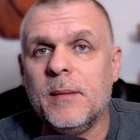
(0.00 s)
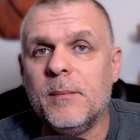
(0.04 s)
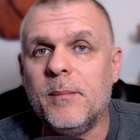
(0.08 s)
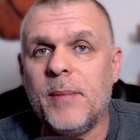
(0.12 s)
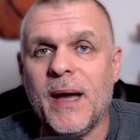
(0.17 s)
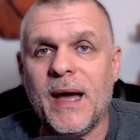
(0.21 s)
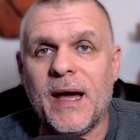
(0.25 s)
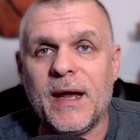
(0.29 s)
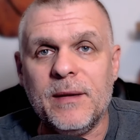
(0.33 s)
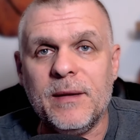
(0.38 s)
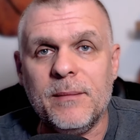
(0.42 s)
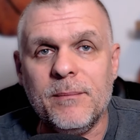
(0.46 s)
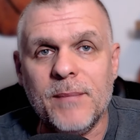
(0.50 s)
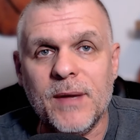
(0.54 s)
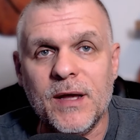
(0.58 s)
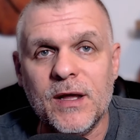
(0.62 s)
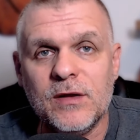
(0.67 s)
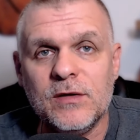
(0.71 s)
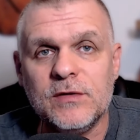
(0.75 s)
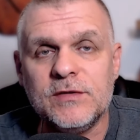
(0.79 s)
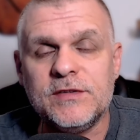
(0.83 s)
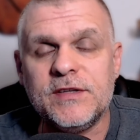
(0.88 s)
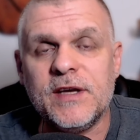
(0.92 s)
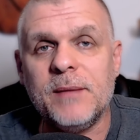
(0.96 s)
Patty
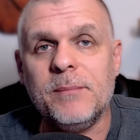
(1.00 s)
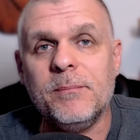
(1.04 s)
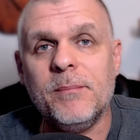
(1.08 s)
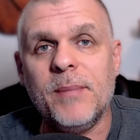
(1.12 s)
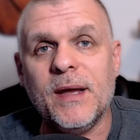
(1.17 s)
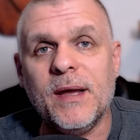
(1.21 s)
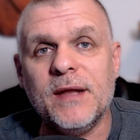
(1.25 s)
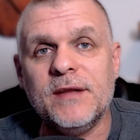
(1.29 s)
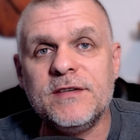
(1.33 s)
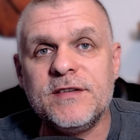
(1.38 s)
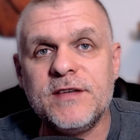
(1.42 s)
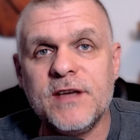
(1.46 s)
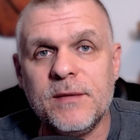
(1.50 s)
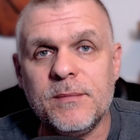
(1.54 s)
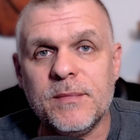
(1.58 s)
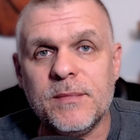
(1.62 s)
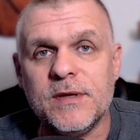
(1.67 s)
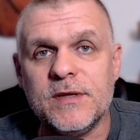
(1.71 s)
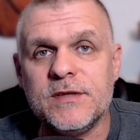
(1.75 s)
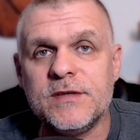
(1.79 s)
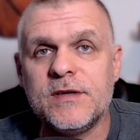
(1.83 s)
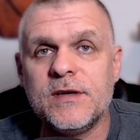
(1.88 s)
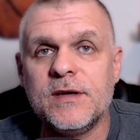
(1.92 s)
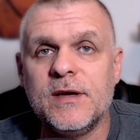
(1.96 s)
Mills, and Ben
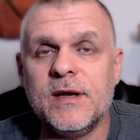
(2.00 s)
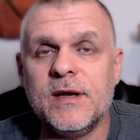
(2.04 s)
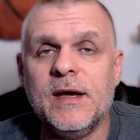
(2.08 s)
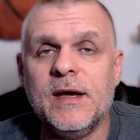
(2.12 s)
Simmons.